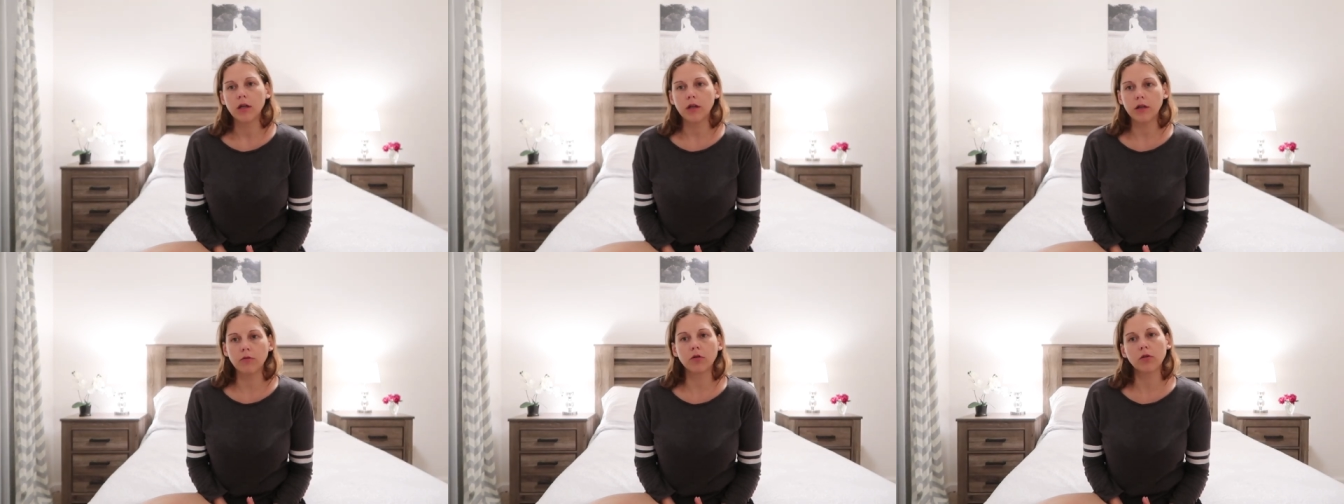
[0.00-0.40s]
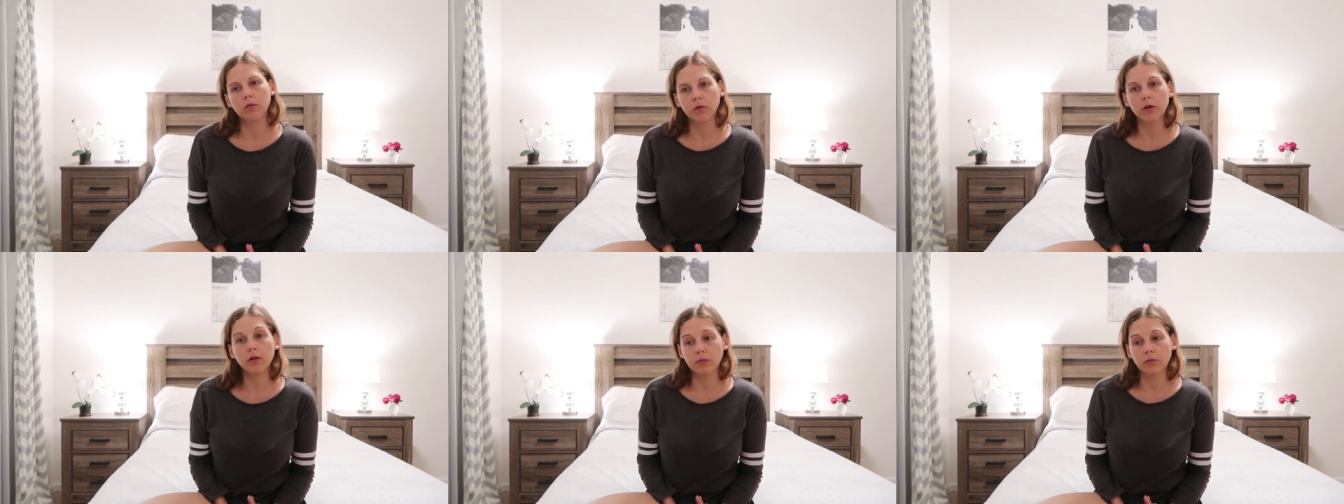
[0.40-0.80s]
They
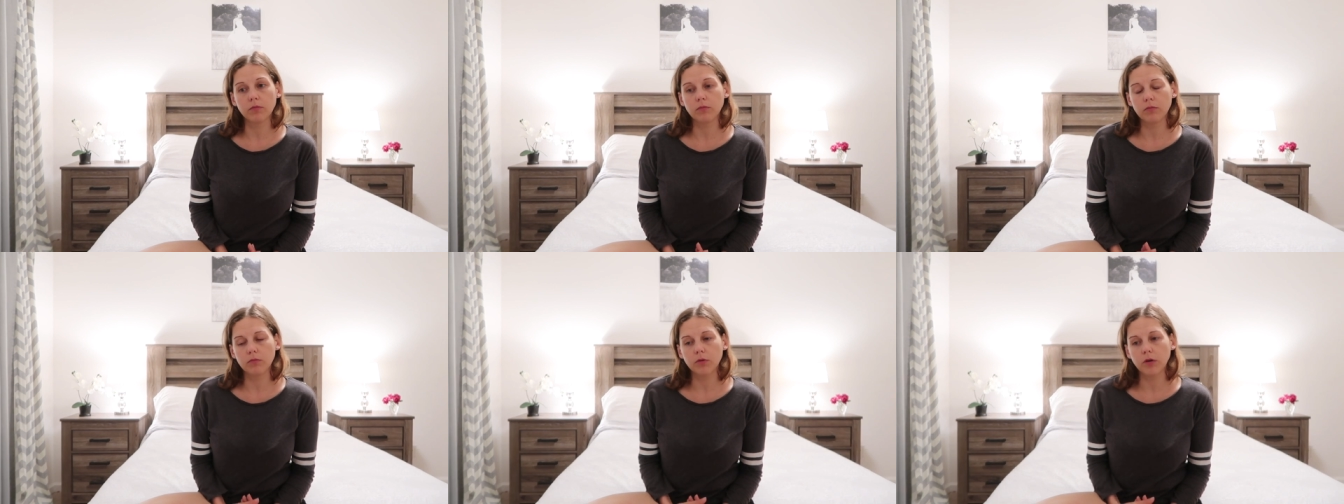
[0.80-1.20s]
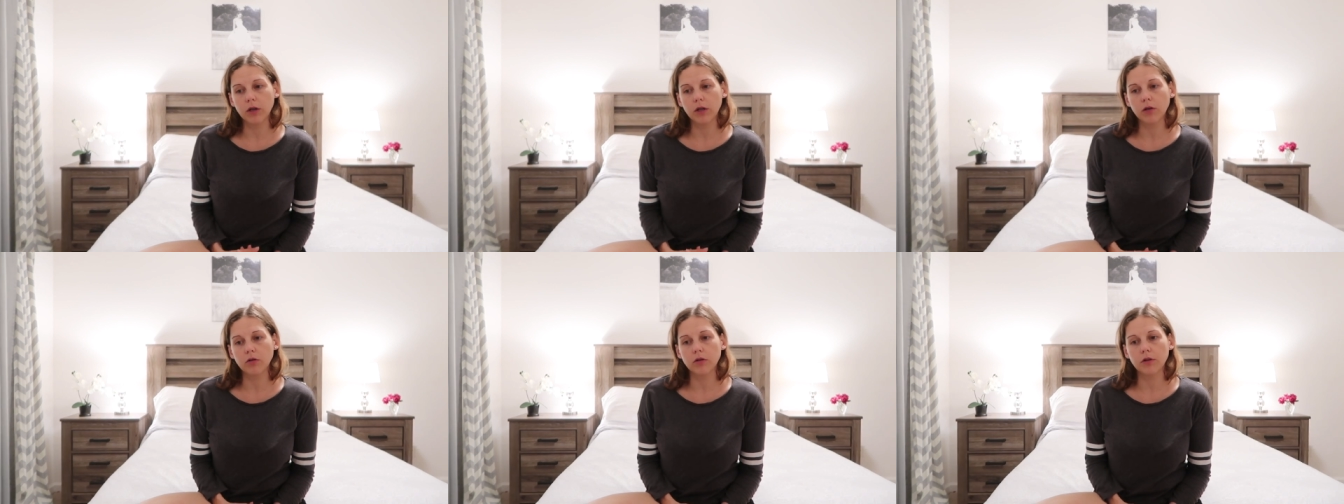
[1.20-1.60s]
were
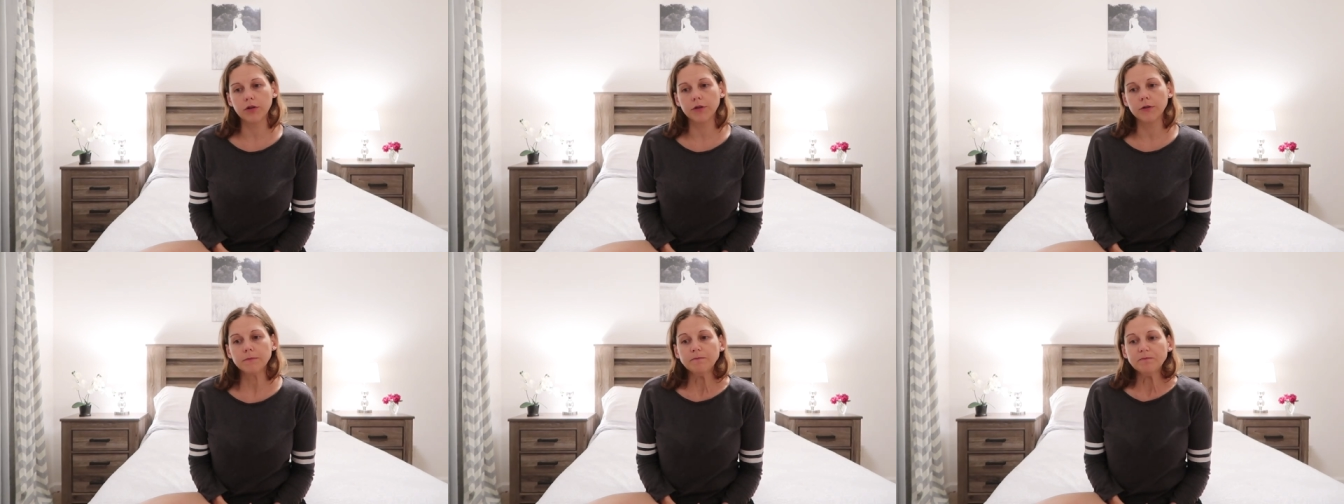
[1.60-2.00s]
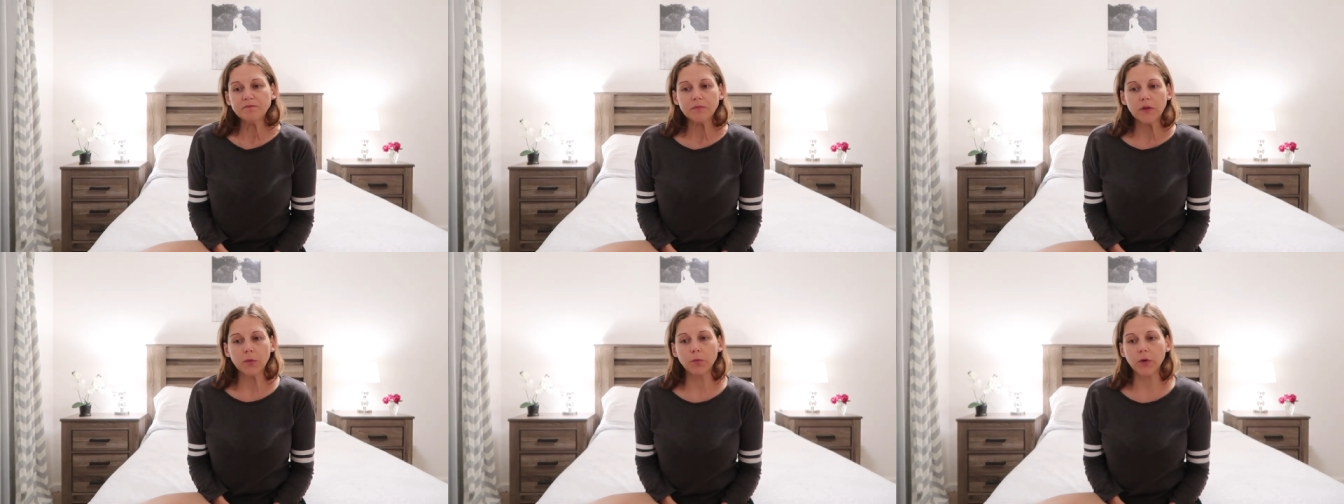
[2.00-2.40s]
pretty good,
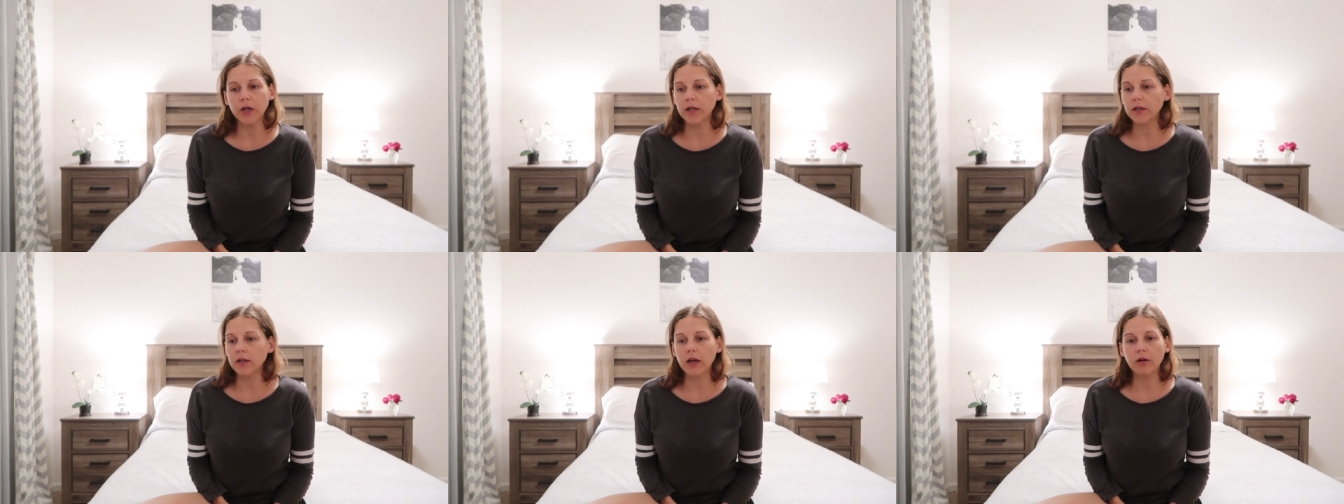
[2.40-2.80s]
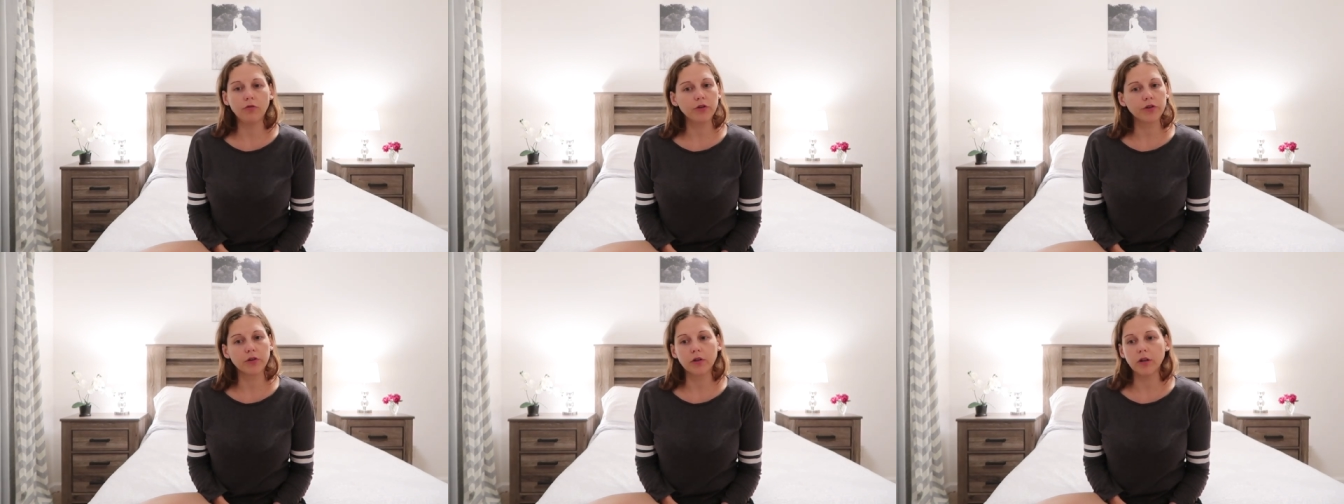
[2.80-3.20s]
but I, I
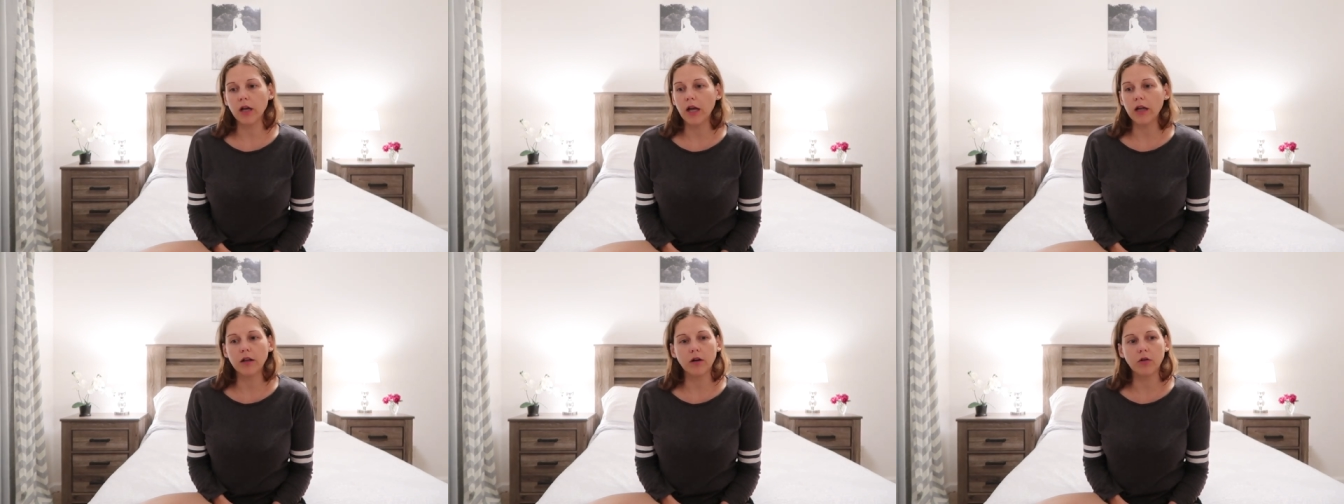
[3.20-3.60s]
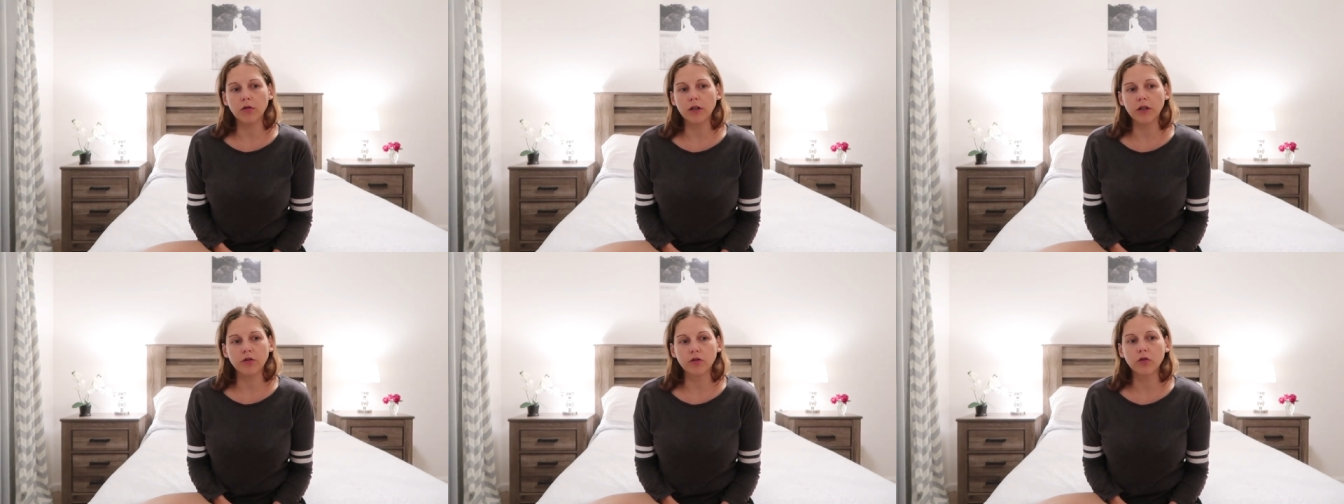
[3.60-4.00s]
wasn't, I
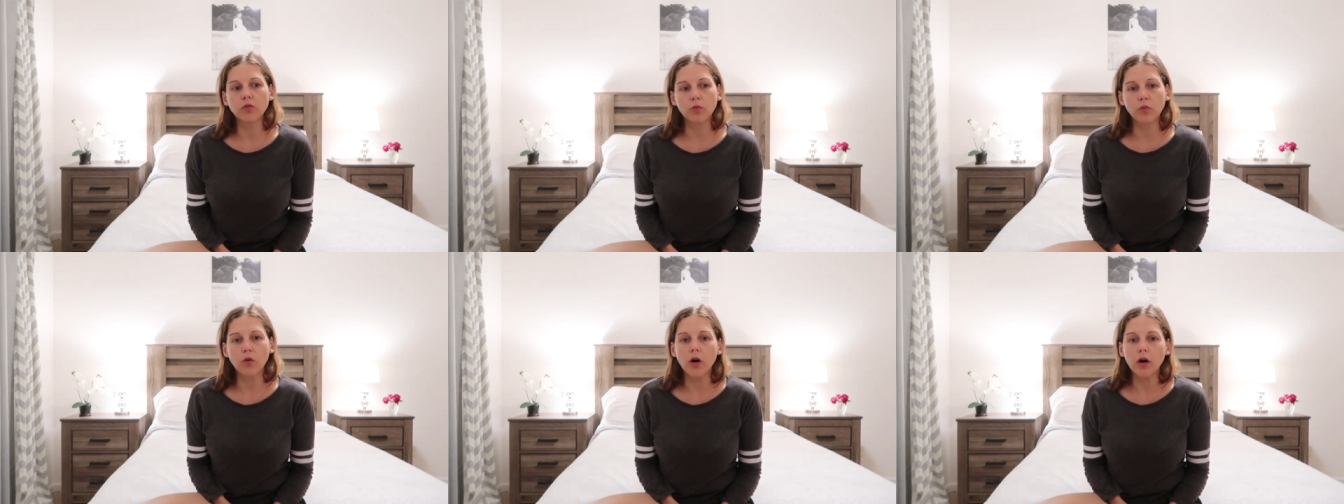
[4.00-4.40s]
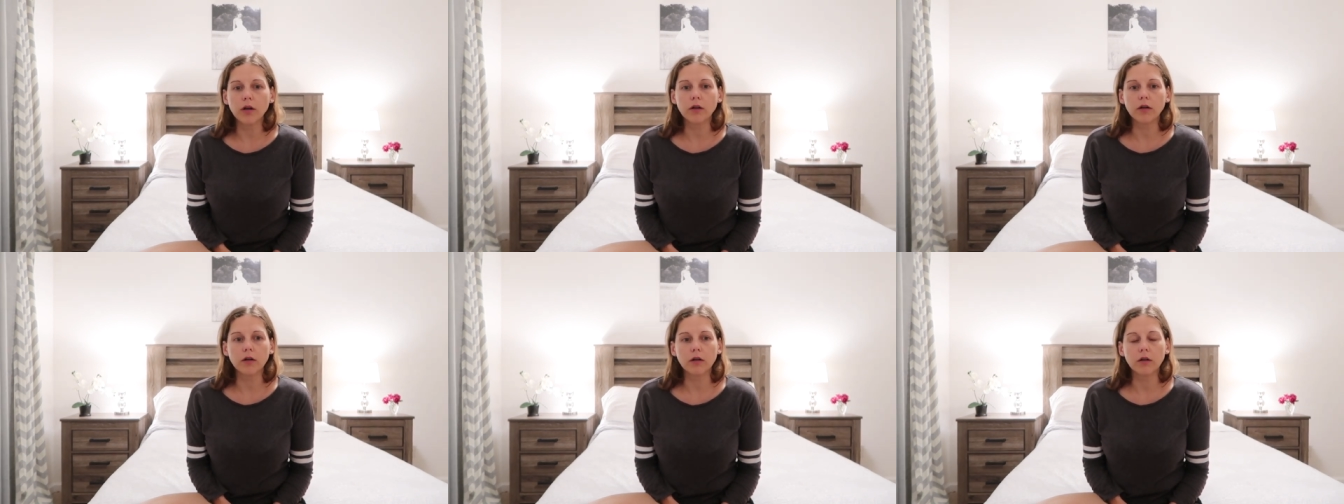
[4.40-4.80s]
only took
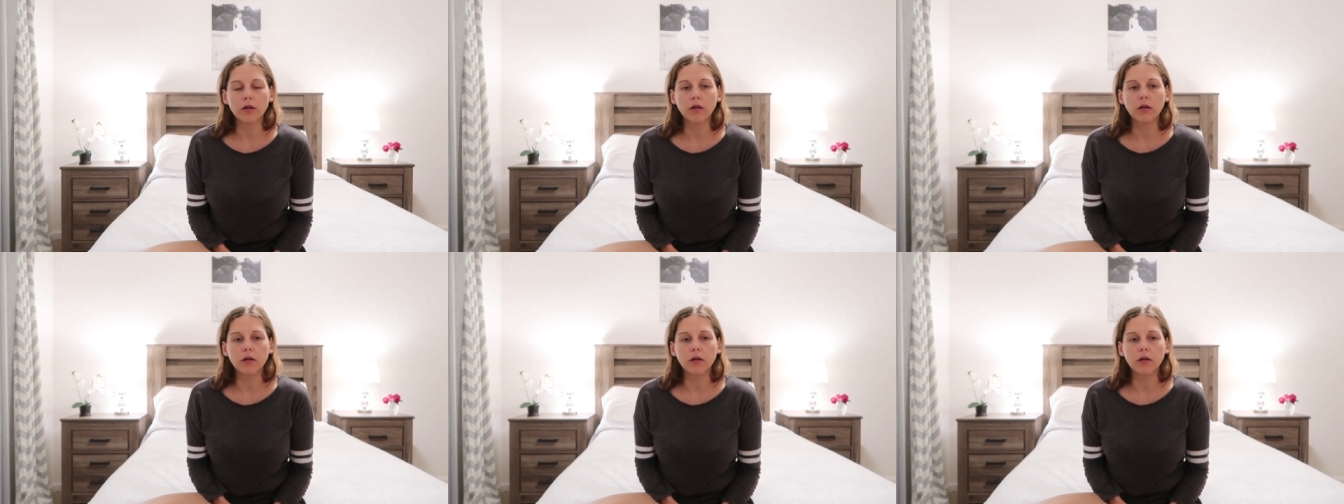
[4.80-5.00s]
one